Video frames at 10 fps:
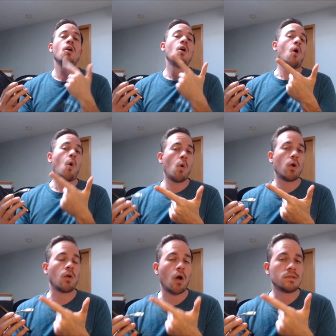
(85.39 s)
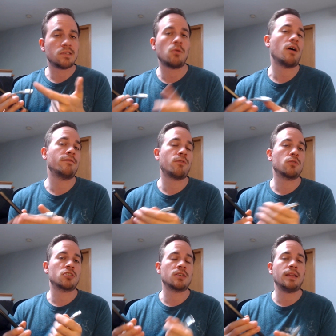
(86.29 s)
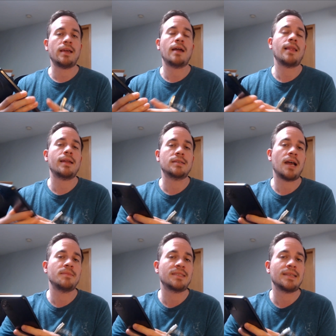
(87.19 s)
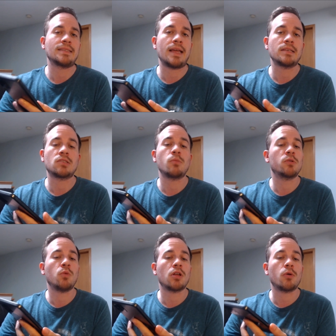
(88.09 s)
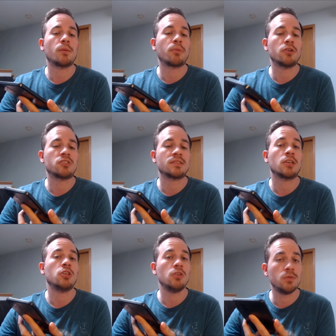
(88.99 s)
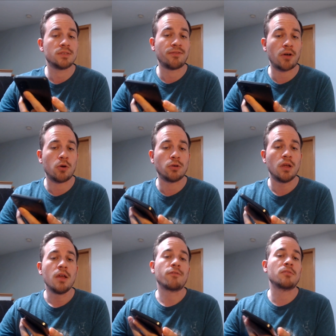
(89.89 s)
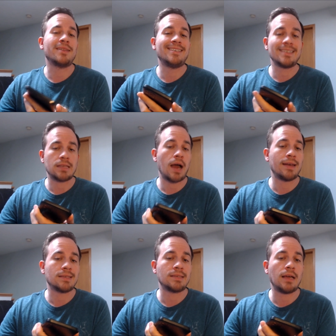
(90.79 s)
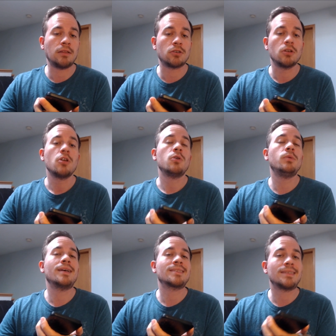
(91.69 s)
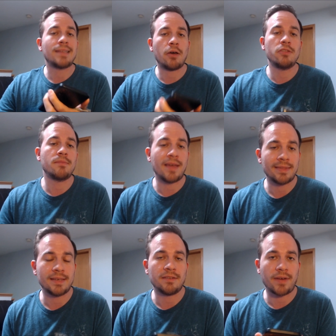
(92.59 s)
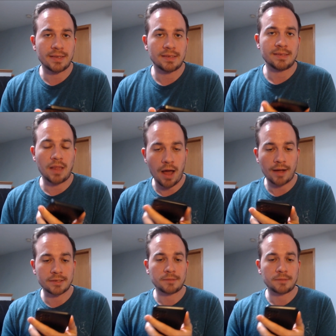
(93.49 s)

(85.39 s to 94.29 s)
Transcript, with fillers: or also, unfortunately, a lot of times these days, someone will go to purchase a used phone from a dishonest seller who doesn't tell them that the device is locked.